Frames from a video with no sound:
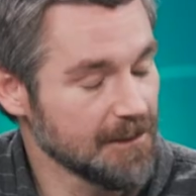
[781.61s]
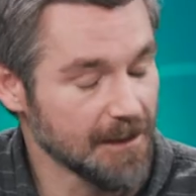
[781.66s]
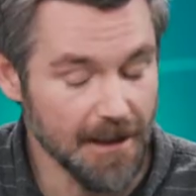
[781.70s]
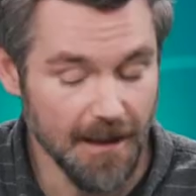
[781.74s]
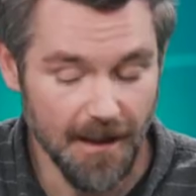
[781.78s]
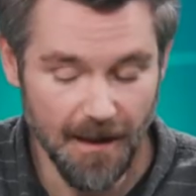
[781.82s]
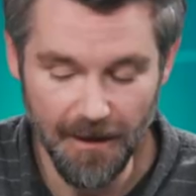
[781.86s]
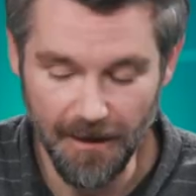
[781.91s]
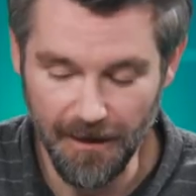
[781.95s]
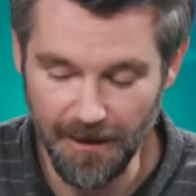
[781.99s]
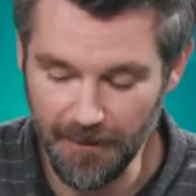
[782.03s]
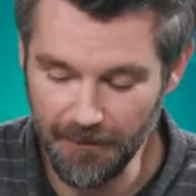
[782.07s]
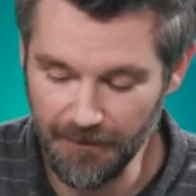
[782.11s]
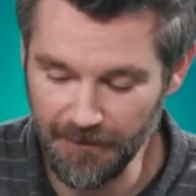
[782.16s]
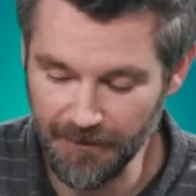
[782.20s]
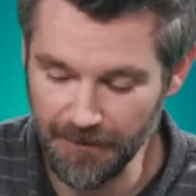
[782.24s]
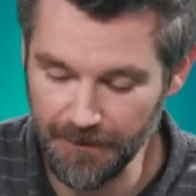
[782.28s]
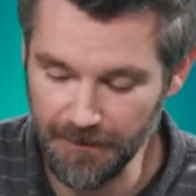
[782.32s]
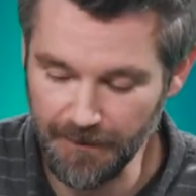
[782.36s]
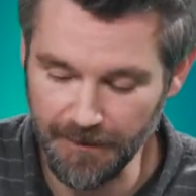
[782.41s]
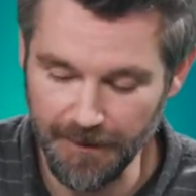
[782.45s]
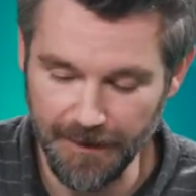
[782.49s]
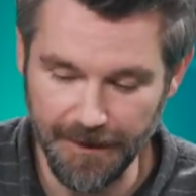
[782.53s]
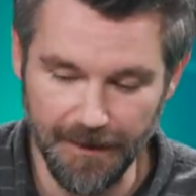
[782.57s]
Yeah,
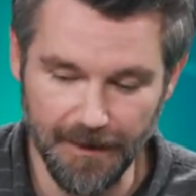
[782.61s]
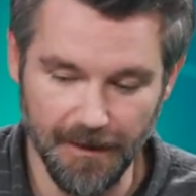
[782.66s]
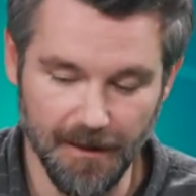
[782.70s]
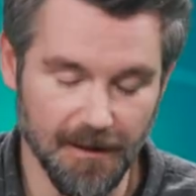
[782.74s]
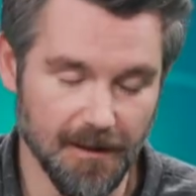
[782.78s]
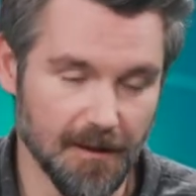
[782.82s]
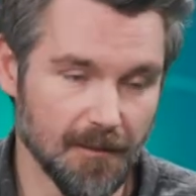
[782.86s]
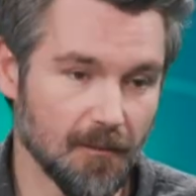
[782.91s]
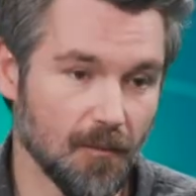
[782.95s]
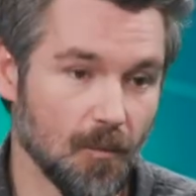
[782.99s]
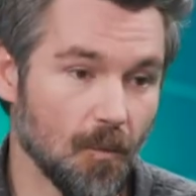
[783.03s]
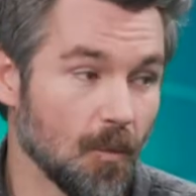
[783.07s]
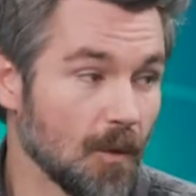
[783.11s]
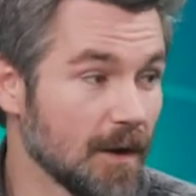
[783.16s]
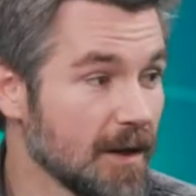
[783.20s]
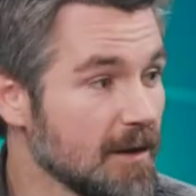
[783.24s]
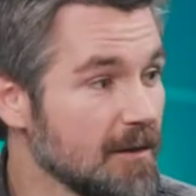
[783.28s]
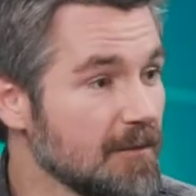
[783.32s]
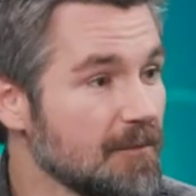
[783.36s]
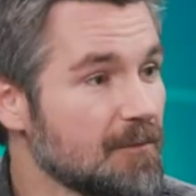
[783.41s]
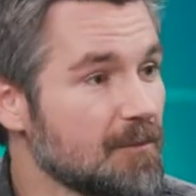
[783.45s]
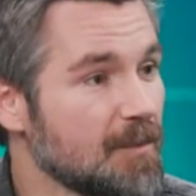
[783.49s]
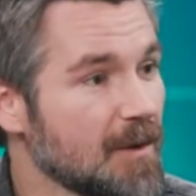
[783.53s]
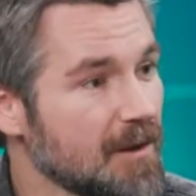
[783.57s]
absolutely.
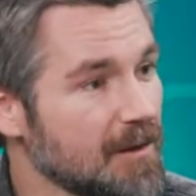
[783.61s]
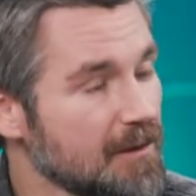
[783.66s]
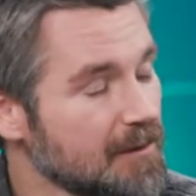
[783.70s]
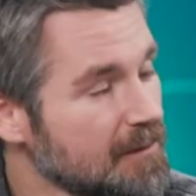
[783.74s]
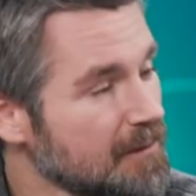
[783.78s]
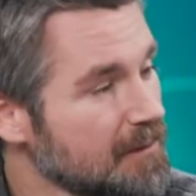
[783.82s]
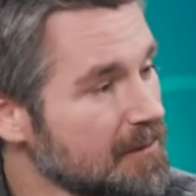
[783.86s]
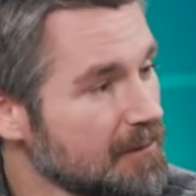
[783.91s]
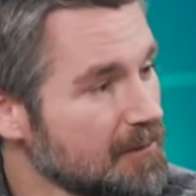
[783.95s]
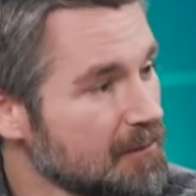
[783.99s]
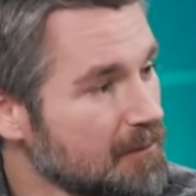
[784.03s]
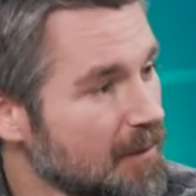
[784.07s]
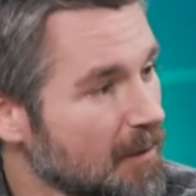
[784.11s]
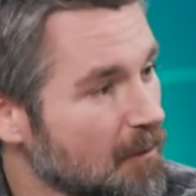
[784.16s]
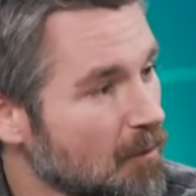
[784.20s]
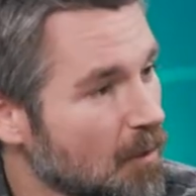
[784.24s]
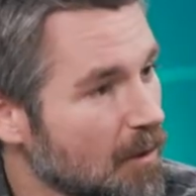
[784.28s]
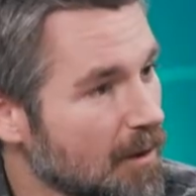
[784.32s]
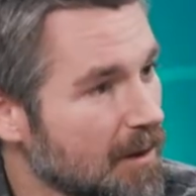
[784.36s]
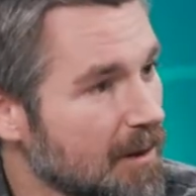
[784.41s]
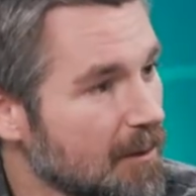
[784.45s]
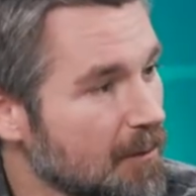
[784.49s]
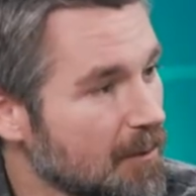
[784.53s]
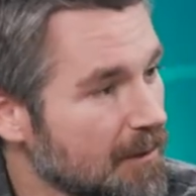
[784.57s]
We've been
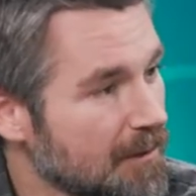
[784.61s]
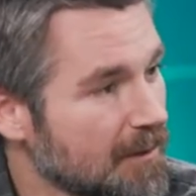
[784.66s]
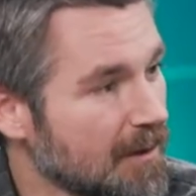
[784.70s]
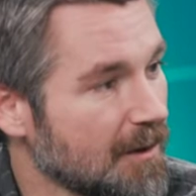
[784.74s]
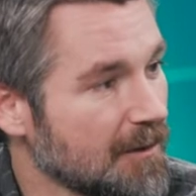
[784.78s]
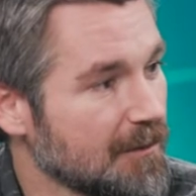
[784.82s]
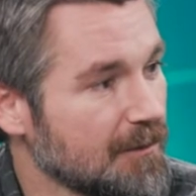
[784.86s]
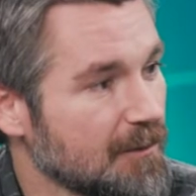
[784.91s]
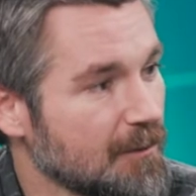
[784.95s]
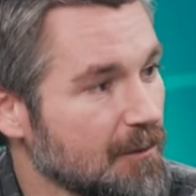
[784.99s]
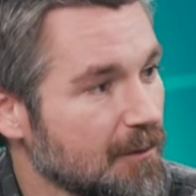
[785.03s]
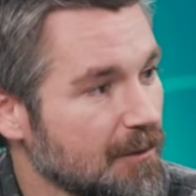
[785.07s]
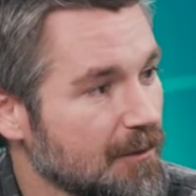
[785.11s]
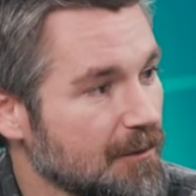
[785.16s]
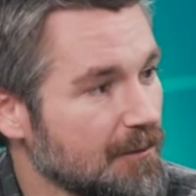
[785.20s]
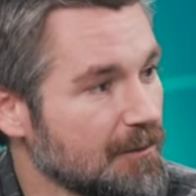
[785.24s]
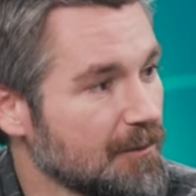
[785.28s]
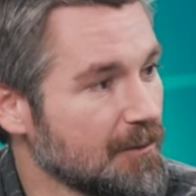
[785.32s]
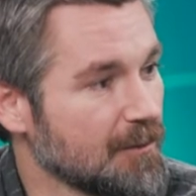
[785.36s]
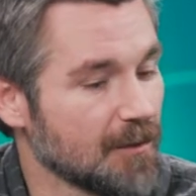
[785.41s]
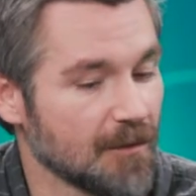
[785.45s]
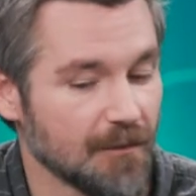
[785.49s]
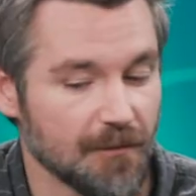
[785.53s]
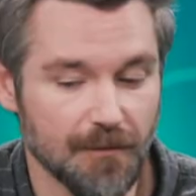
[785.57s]
working with customers
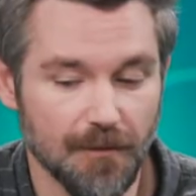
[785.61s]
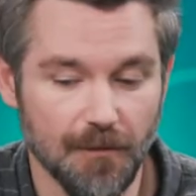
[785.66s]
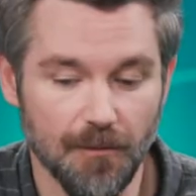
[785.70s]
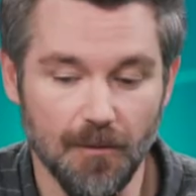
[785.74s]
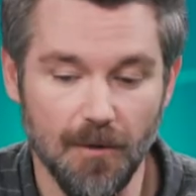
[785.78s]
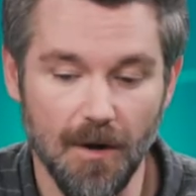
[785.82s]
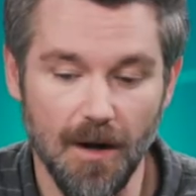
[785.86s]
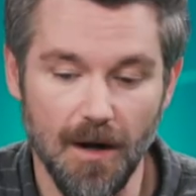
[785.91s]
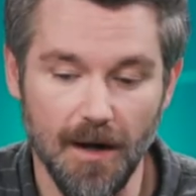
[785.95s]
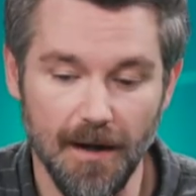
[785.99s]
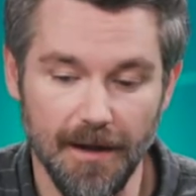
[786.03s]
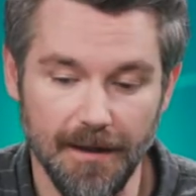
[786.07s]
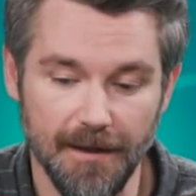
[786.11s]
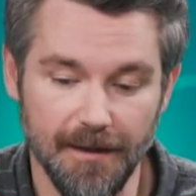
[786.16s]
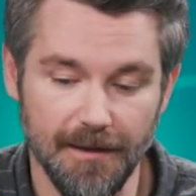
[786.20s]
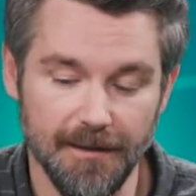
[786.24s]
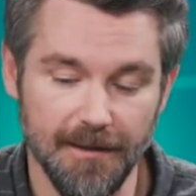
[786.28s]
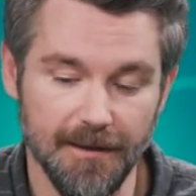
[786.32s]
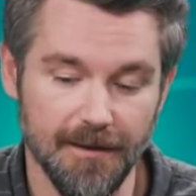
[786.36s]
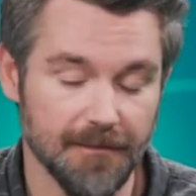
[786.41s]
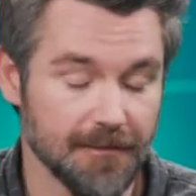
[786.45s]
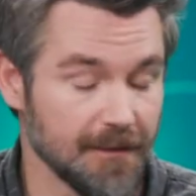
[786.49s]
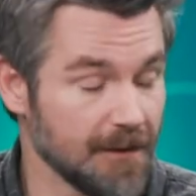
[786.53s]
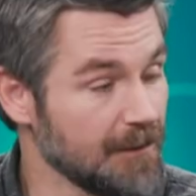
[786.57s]
from a
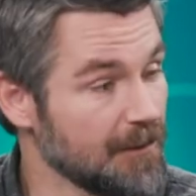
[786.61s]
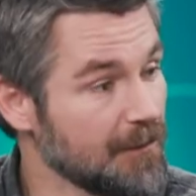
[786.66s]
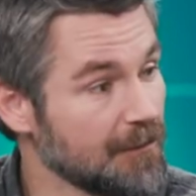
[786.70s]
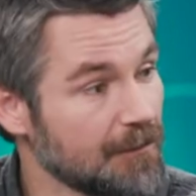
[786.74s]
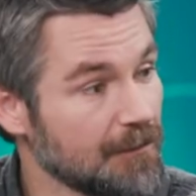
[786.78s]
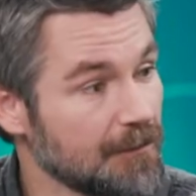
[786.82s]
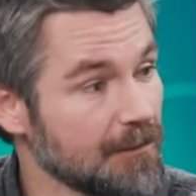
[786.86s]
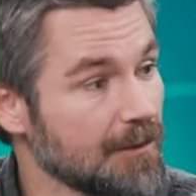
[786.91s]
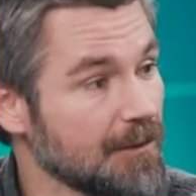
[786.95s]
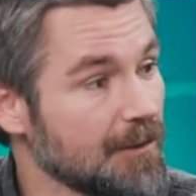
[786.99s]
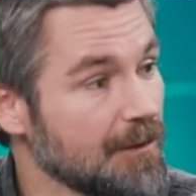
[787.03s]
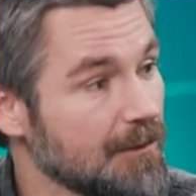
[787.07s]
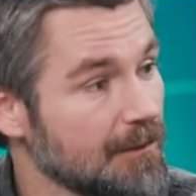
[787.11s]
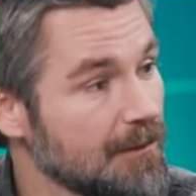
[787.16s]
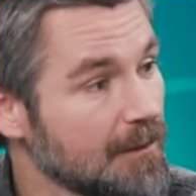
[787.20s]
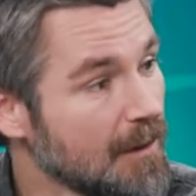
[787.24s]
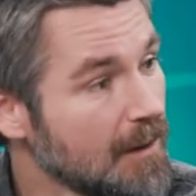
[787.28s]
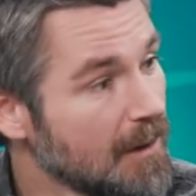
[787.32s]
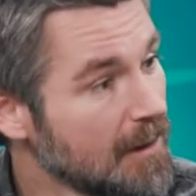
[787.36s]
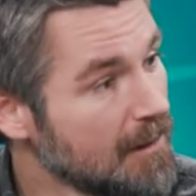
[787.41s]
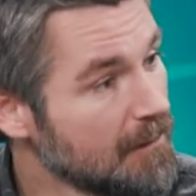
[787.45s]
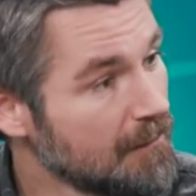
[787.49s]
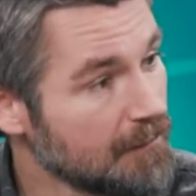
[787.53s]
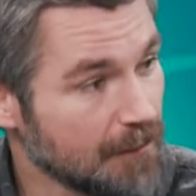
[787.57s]
variety of industries
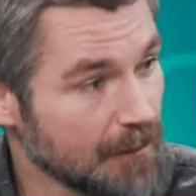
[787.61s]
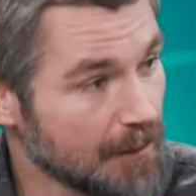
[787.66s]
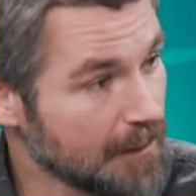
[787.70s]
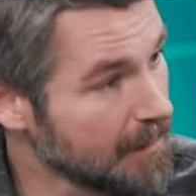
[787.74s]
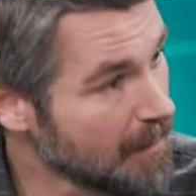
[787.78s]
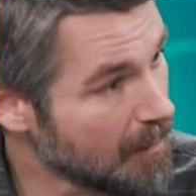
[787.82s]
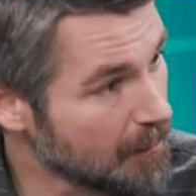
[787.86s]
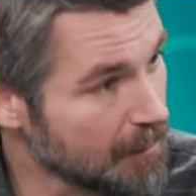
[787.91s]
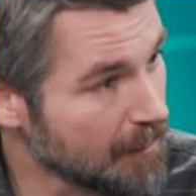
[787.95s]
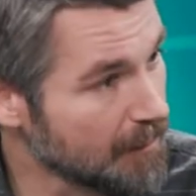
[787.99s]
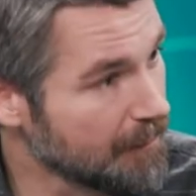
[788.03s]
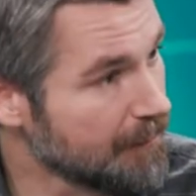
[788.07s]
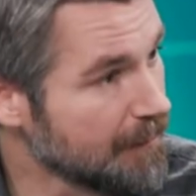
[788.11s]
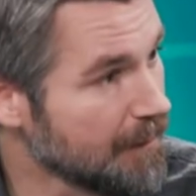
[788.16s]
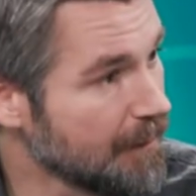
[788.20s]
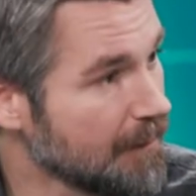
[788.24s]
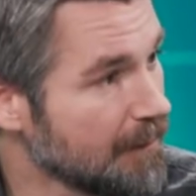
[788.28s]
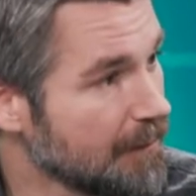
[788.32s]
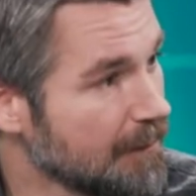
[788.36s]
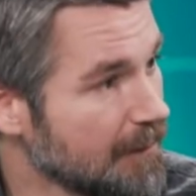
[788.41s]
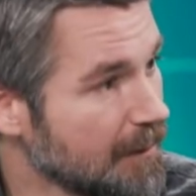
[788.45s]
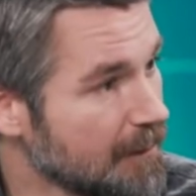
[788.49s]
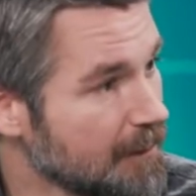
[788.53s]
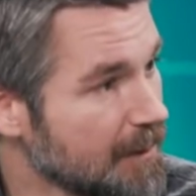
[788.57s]
for a number of years.